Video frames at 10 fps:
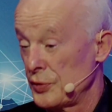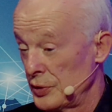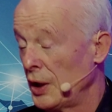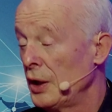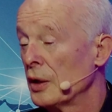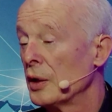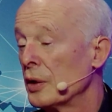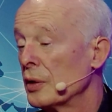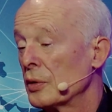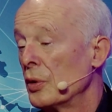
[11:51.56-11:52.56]
steel
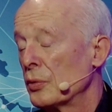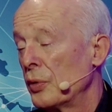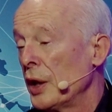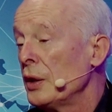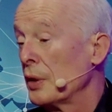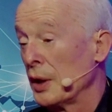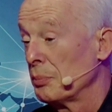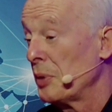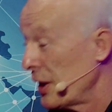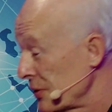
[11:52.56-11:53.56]
and concrete
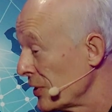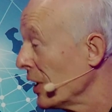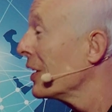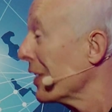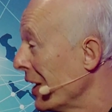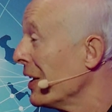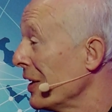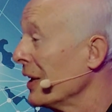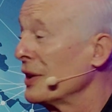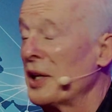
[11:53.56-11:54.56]
and plastic
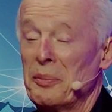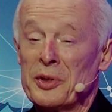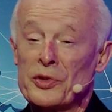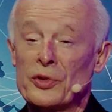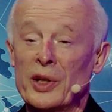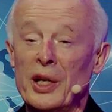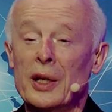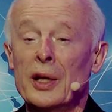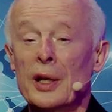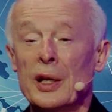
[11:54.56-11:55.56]
and
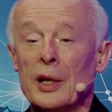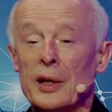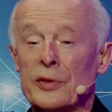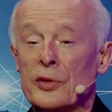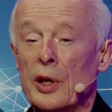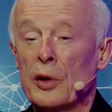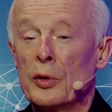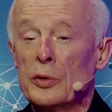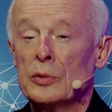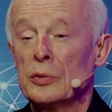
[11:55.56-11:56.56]
chemistry, let's
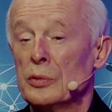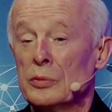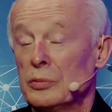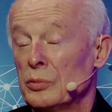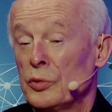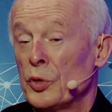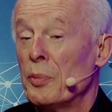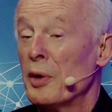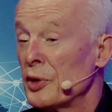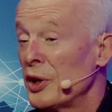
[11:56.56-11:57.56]
go
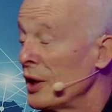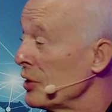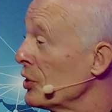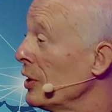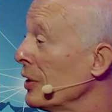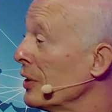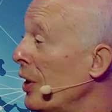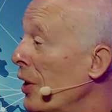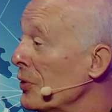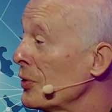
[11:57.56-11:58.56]
to Mother Nature
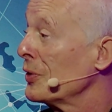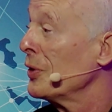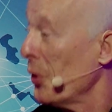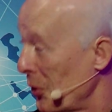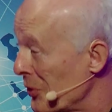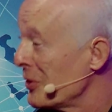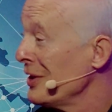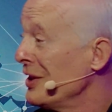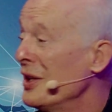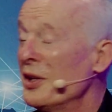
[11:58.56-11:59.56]
and ask
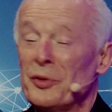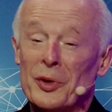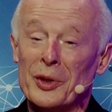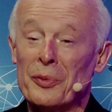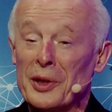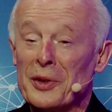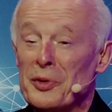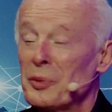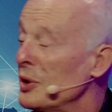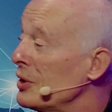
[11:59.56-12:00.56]
her for the
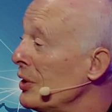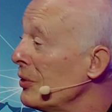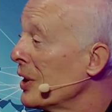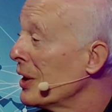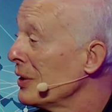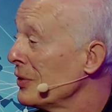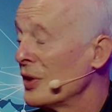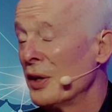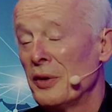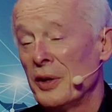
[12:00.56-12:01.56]
wonderful
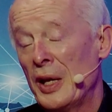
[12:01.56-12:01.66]
materials